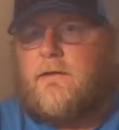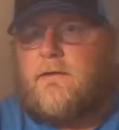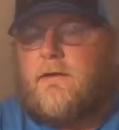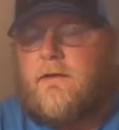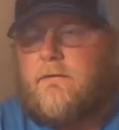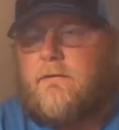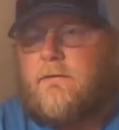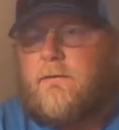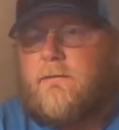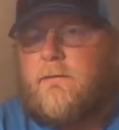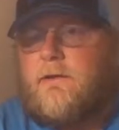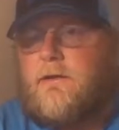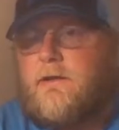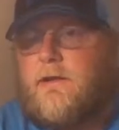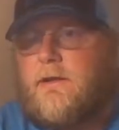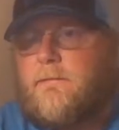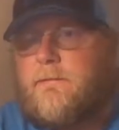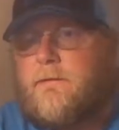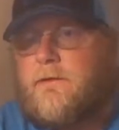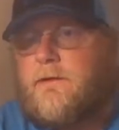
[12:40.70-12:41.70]
definitely been
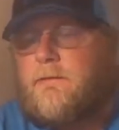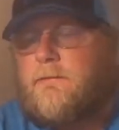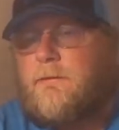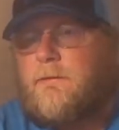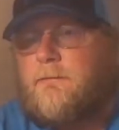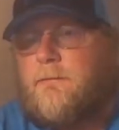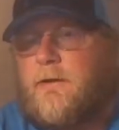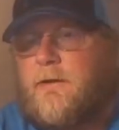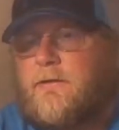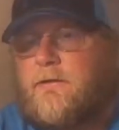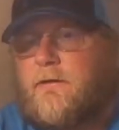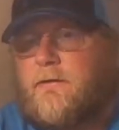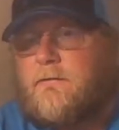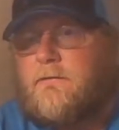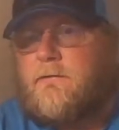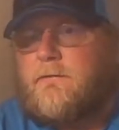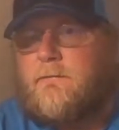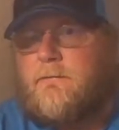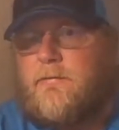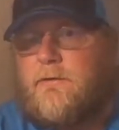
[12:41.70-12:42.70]
keeping him in my
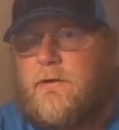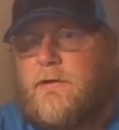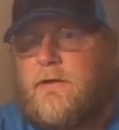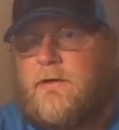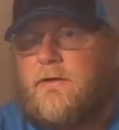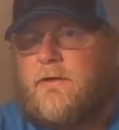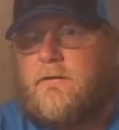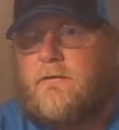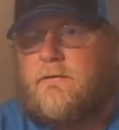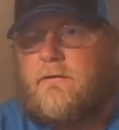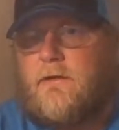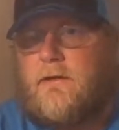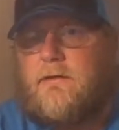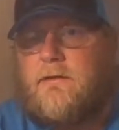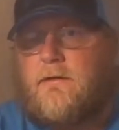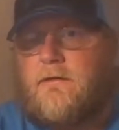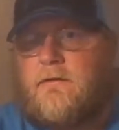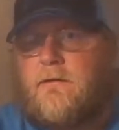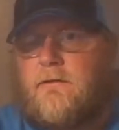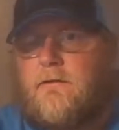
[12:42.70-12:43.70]
thoughts and prayers. I
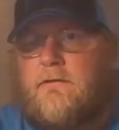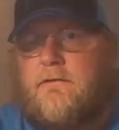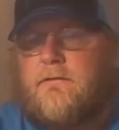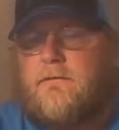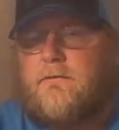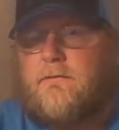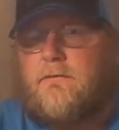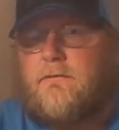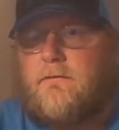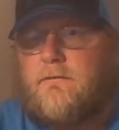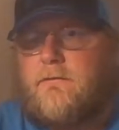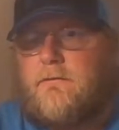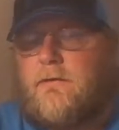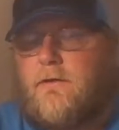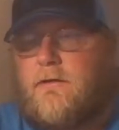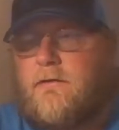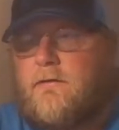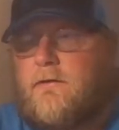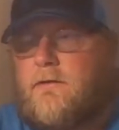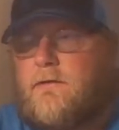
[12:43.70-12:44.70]
know
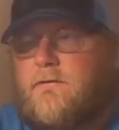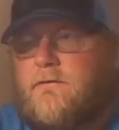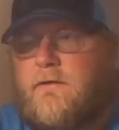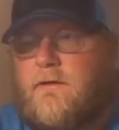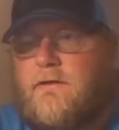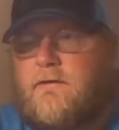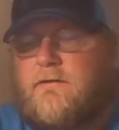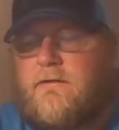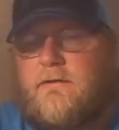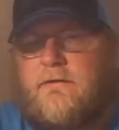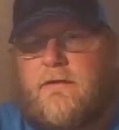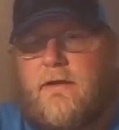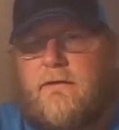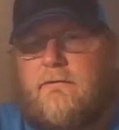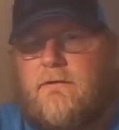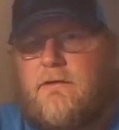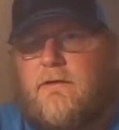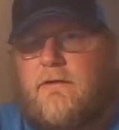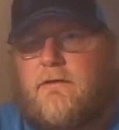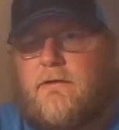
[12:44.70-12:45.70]
no, he said she's
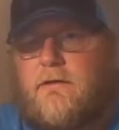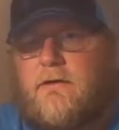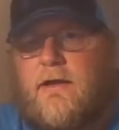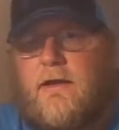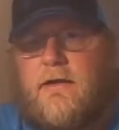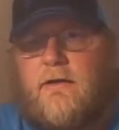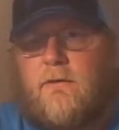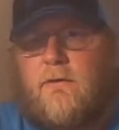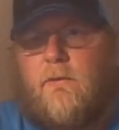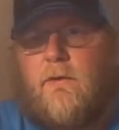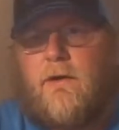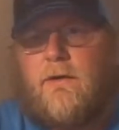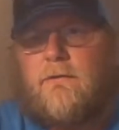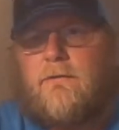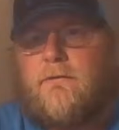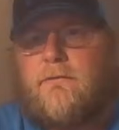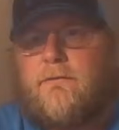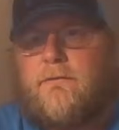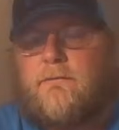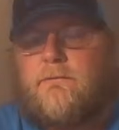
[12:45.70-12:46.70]
having to learn how to
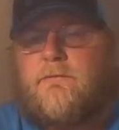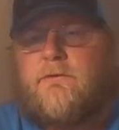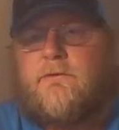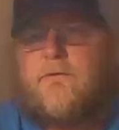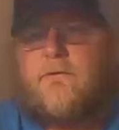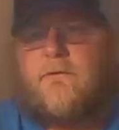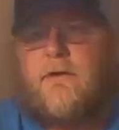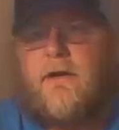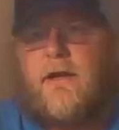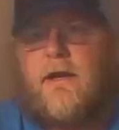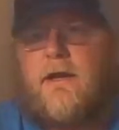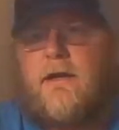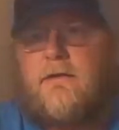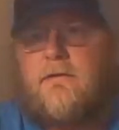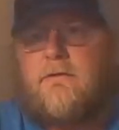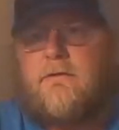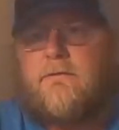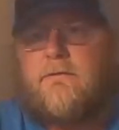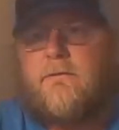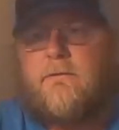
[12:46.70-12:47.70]
walk from
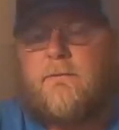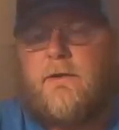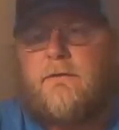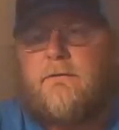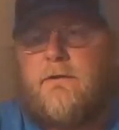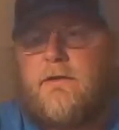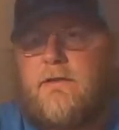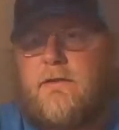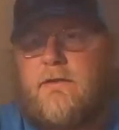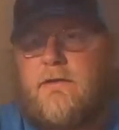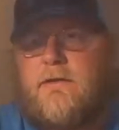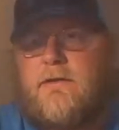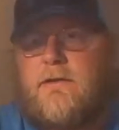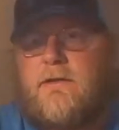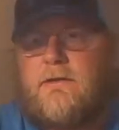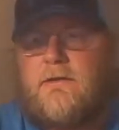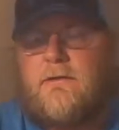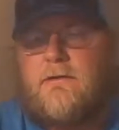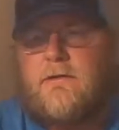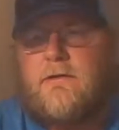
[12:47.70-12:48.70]
scratch from
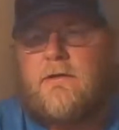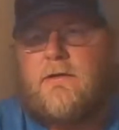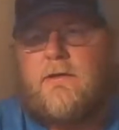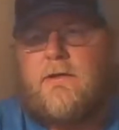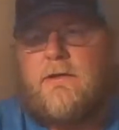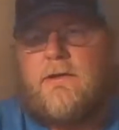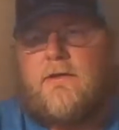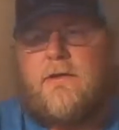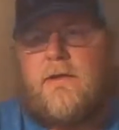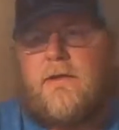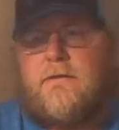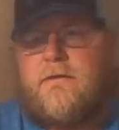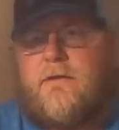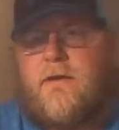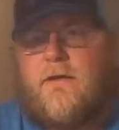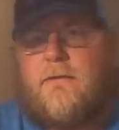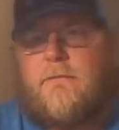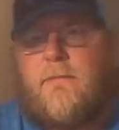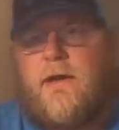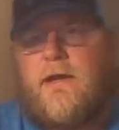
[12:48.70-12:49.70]
everything. That's
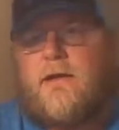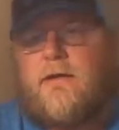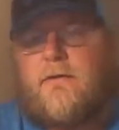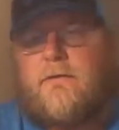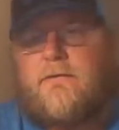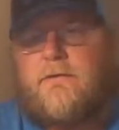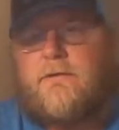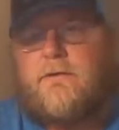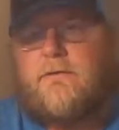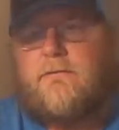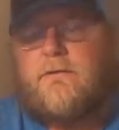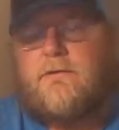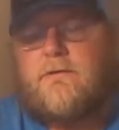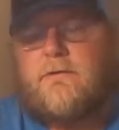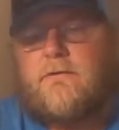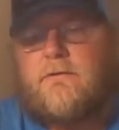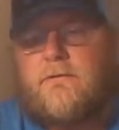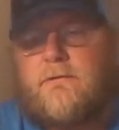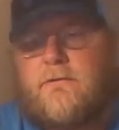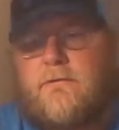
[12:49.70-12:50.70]
how bad off she
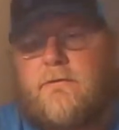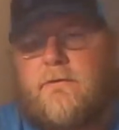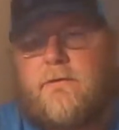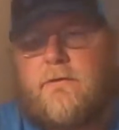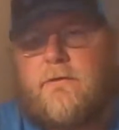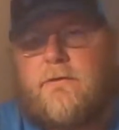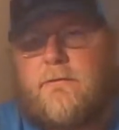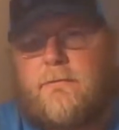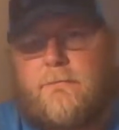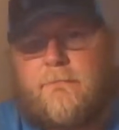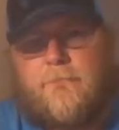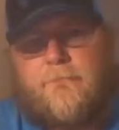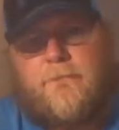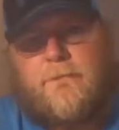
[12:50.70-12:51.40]
was. So